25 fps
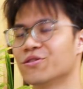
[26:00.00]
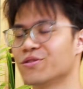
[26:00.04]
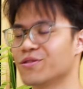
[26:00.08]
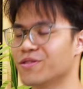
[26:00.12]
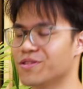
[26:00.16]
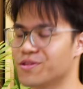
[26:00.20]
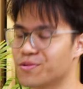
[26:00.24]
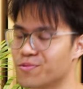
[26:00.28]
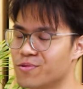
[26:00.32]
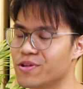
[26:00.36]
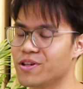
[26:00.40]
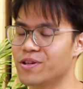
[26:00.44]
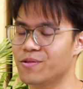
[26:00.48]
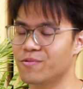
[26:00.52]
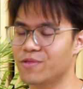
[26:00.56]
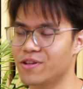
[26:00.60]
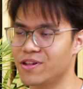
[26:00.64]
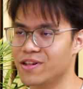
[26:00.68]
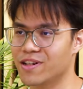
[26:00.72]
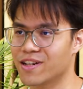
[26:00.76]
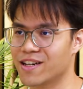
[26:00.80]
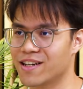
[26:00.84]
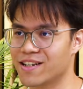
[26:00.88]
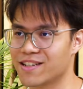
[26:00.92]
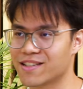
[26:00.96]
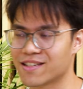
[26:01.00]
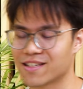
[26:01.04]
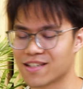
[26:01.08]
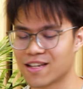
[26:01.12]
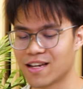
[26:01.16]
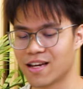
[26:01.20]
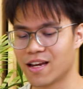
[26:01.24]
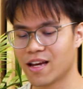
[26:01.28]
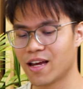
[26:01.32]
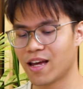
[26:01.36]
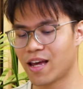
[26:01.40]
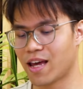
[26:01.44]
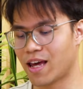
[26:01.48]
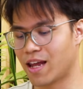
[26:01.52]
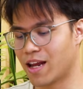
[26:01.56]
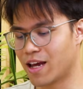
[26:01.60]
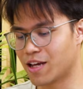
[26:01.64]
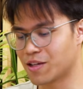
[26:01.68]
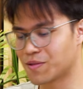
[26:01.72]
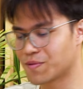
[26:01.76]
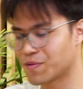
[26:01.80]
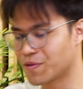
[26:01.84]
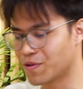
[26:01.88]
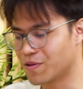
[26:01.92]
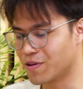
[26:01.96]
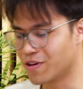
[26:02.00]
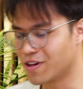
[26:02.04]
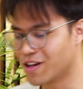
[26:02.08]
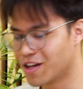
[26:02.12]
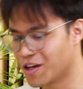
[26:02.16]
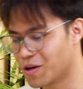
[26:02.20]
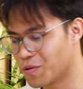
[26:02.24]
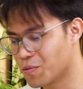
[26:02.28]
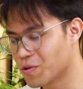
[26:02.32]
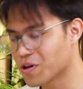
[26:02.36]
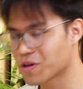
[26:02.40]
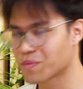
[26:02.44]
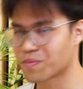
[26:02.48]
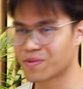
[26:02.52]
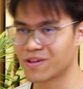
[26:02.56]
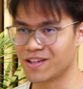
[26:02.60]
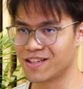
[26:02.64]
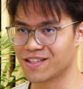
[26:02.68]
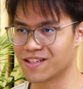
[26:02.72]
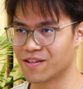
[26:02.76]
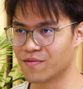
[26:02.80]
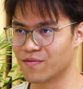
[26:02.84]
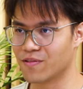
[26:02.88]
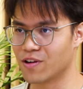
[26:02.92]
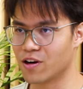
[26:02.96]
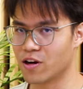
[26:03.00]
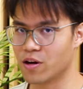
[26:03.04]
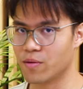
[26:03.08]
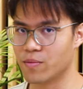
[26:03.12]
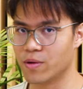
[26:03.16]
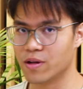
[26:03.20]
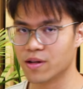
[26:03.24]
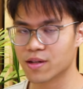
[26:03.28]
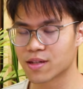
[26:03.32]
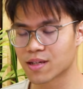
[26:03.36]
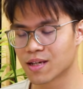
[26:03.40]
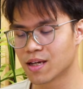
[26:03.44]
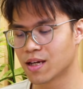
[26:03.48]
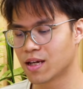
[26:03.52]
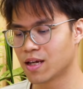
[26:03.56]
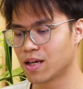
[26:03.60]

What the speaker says: So it's really, really nice. And as for workplace environment,